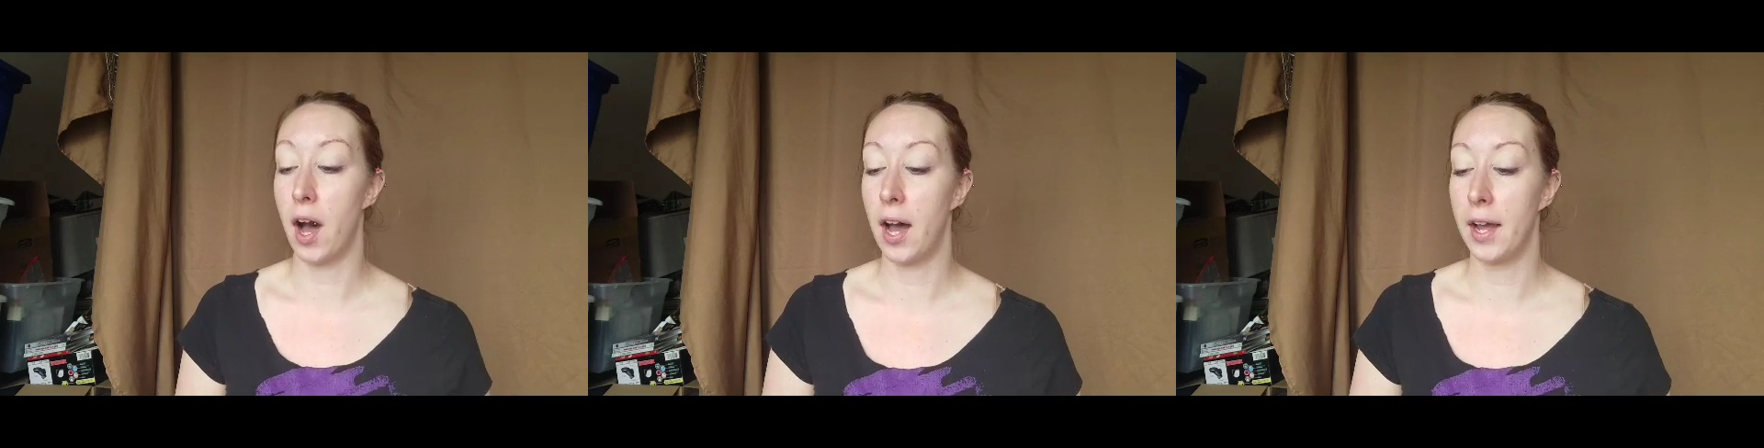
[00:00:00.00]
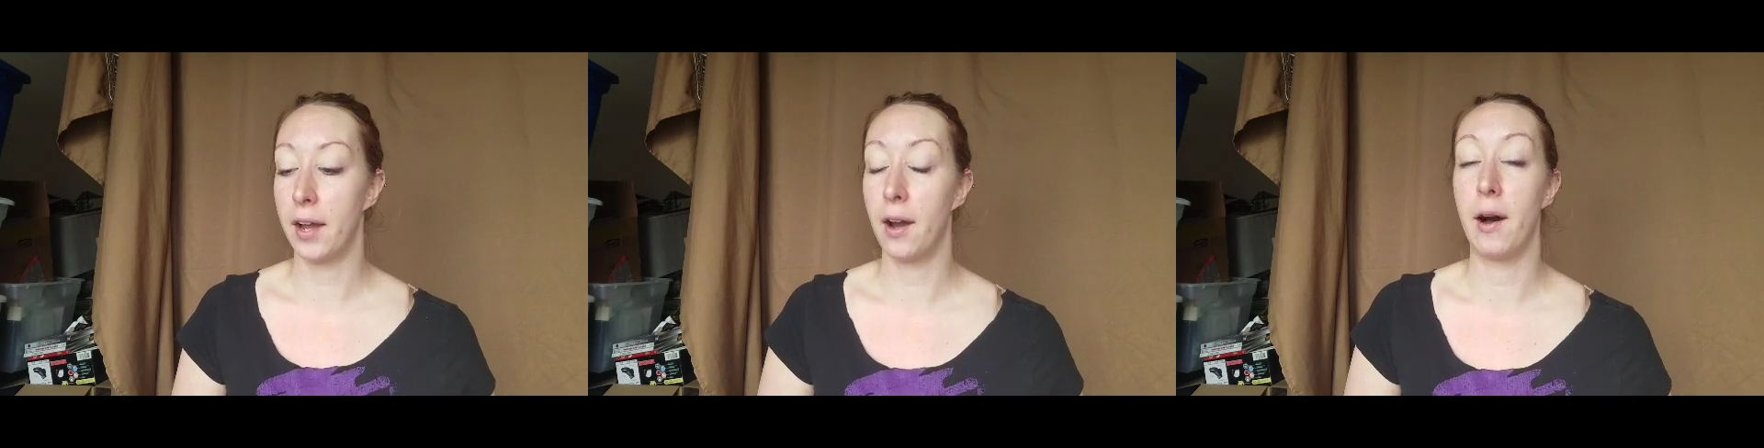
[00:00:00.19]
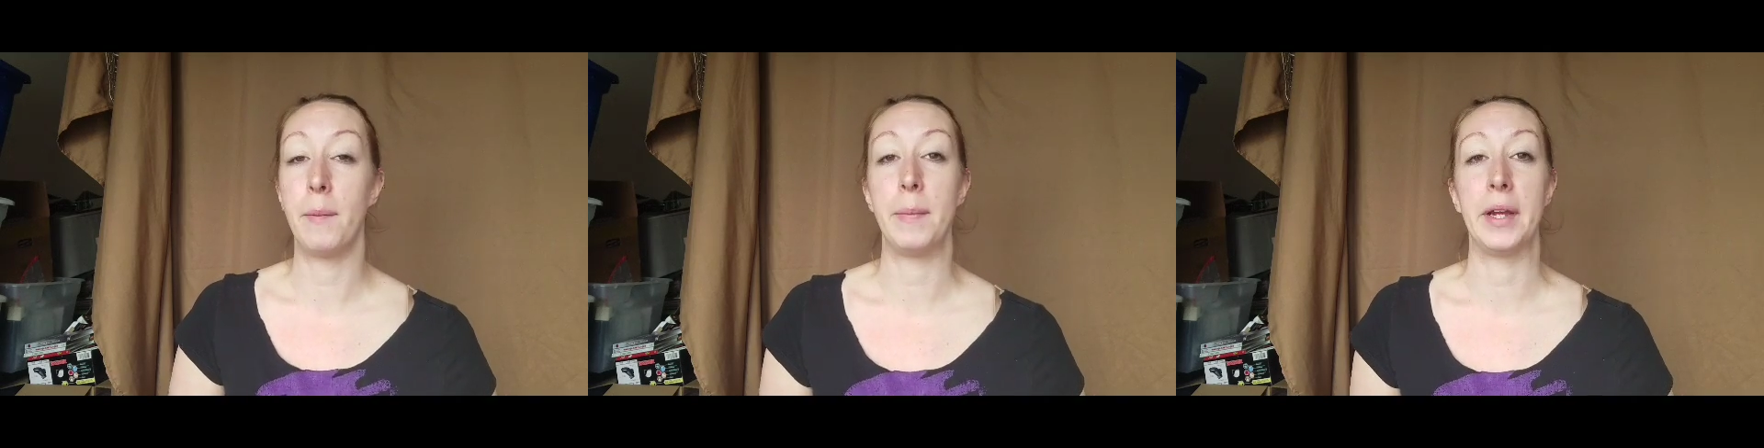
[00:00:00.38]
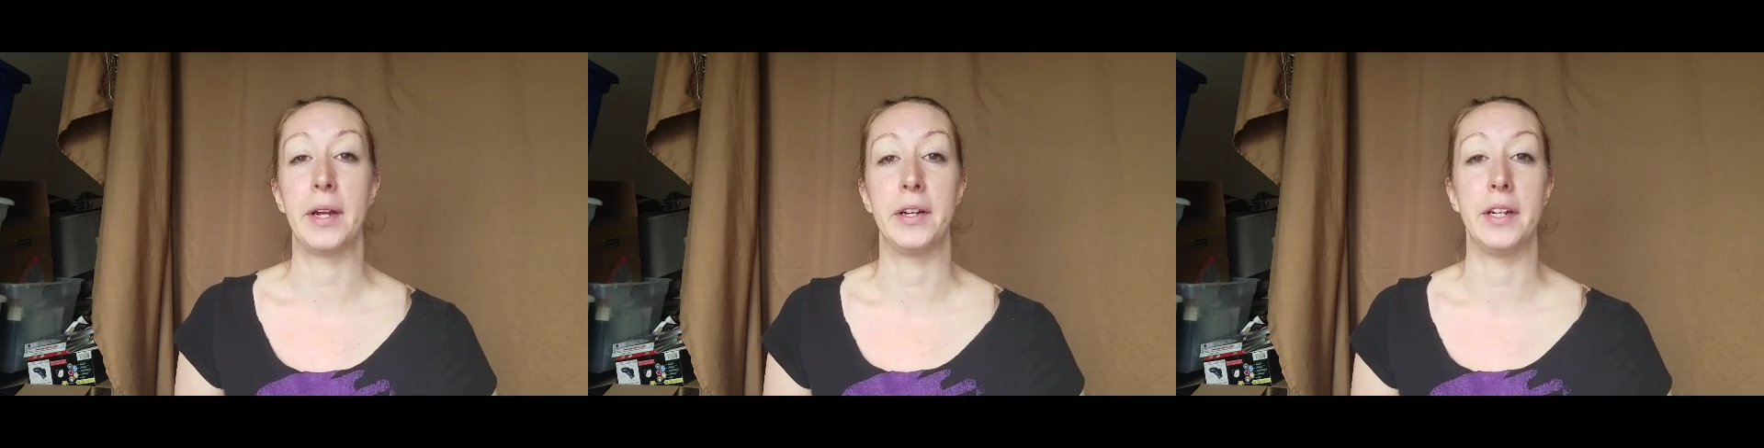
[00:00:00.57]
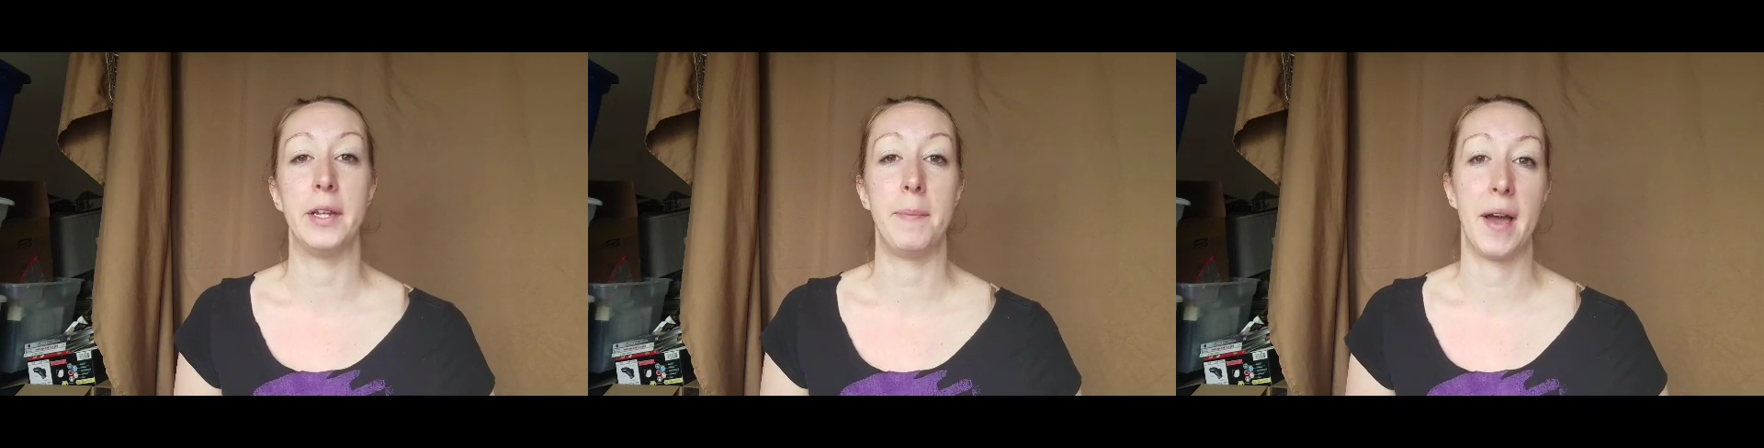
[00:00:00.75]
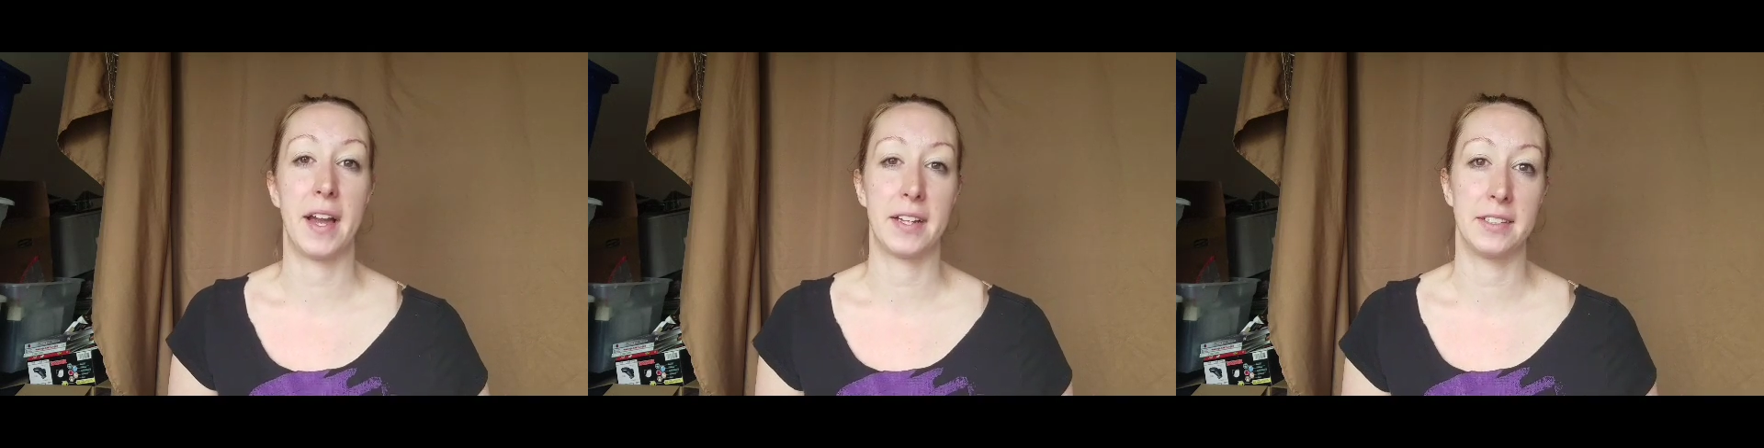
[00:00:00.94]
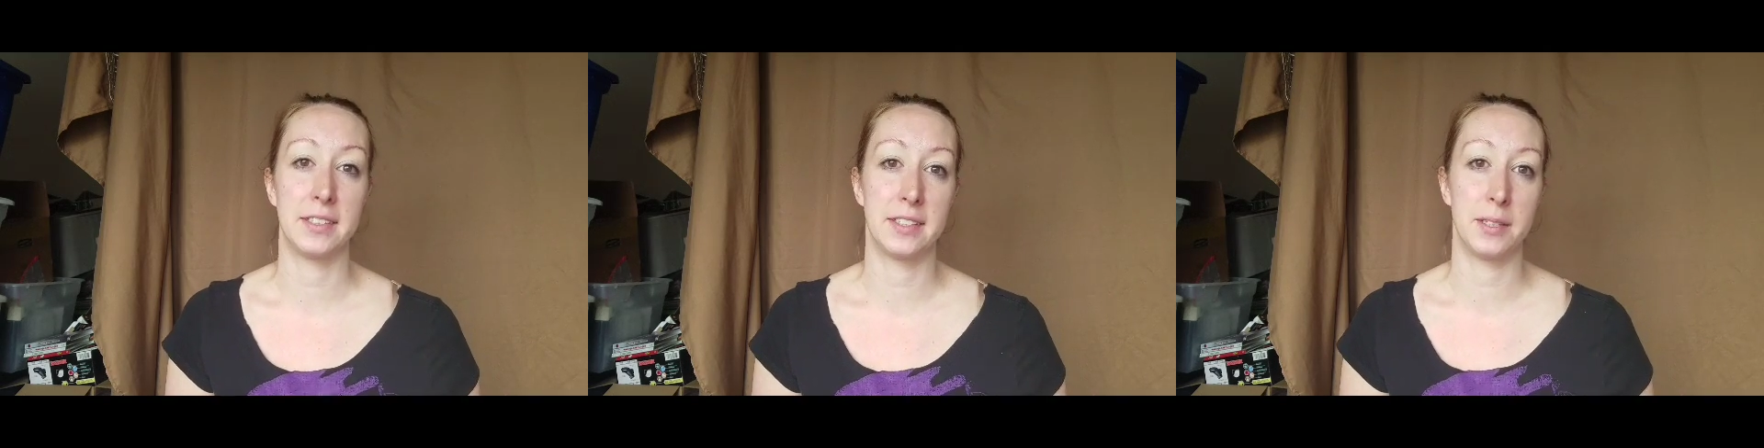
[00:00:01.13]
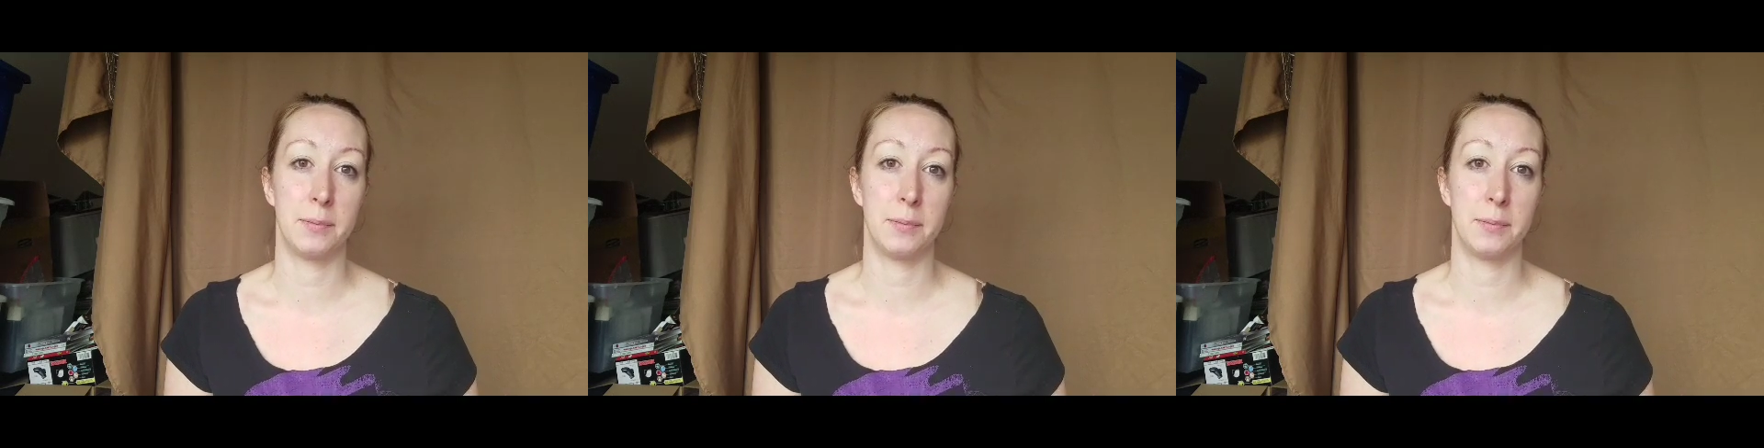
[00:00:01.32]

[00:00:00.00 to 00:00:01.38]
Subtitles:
I got married back in